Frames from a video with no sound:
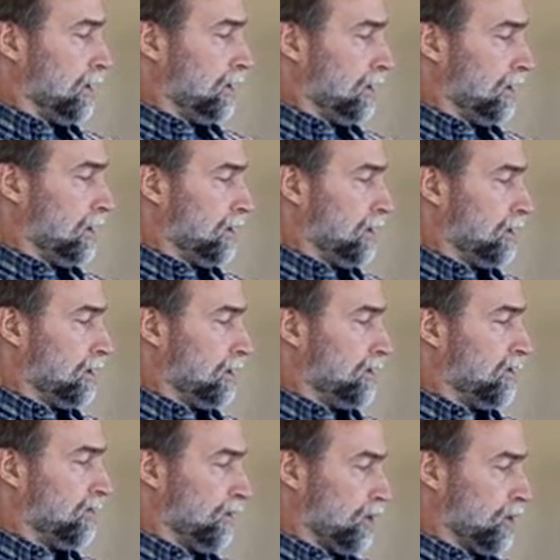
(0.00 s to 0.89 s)
the,
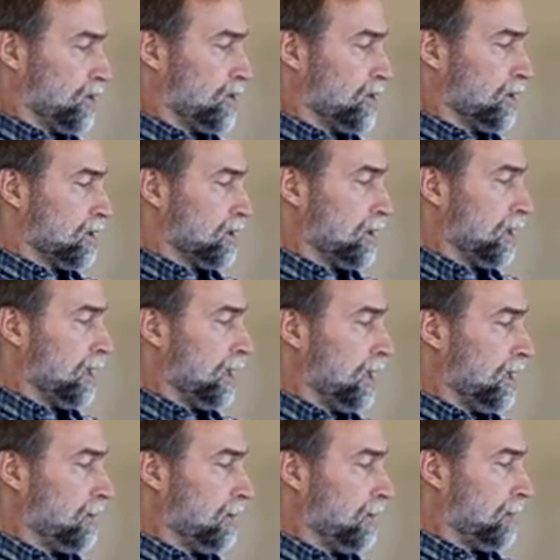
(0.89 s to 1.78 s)
the first
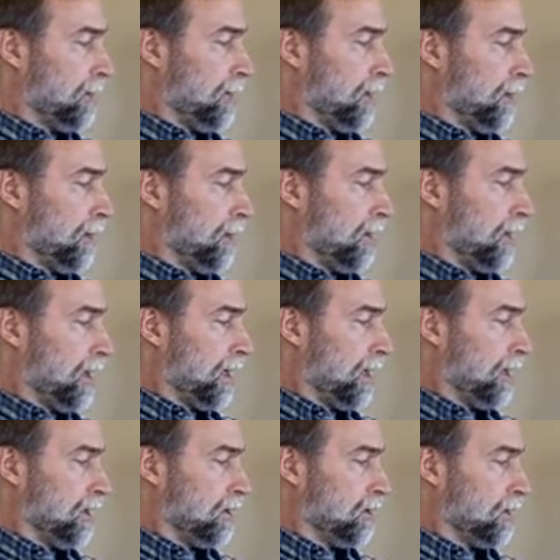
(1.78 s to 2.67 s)
time that
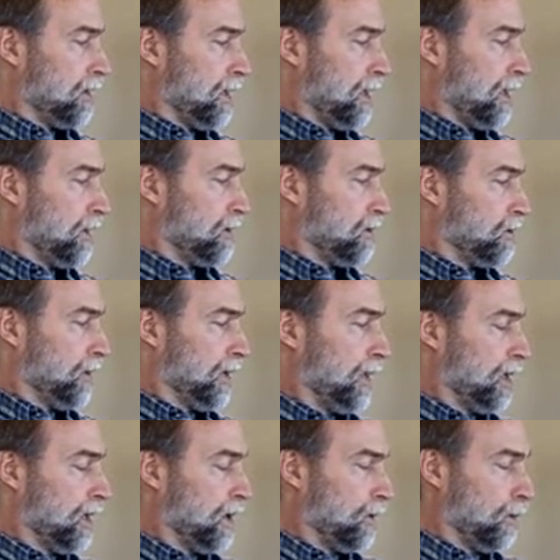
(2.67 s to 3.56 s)
I that I
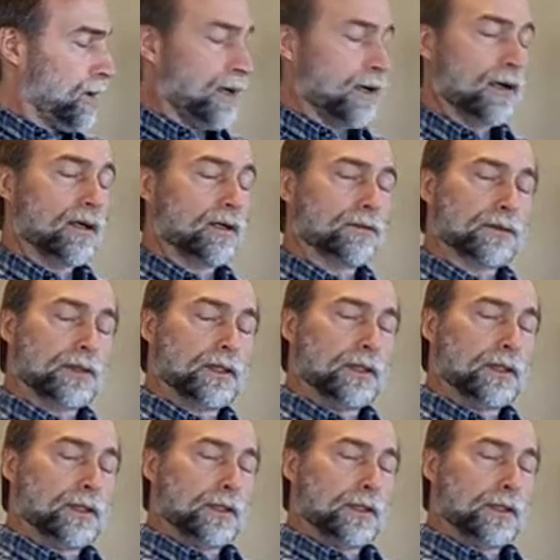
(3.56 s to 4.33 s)
we are aware of